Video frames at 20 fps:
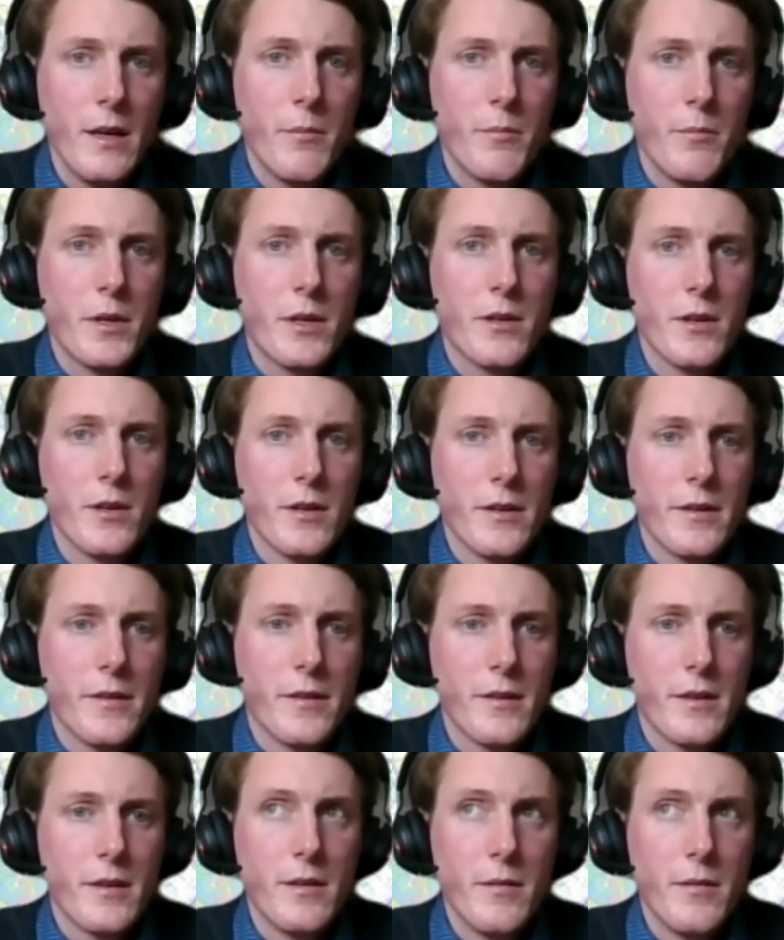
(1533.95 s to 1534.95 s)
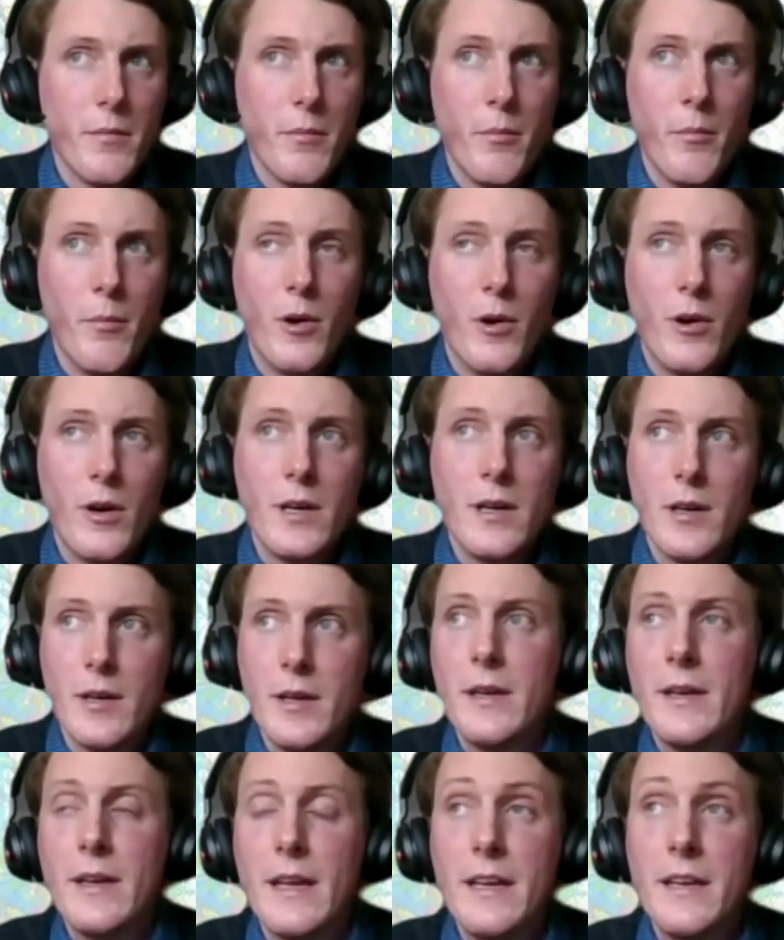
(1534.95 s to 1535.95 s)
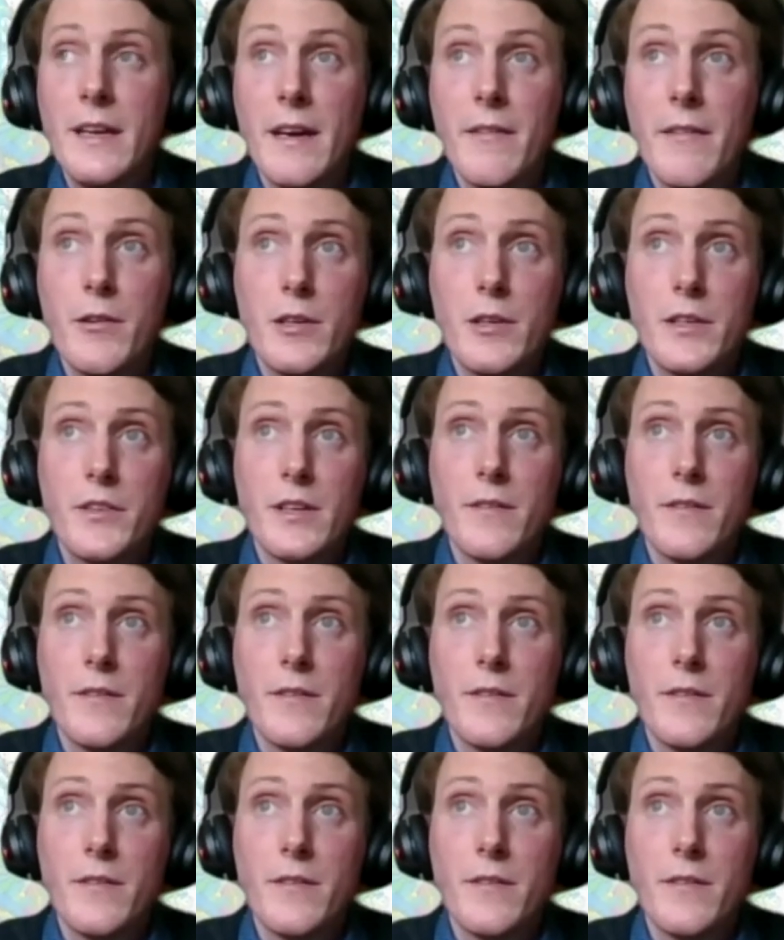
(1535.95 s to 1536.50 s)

because more in average,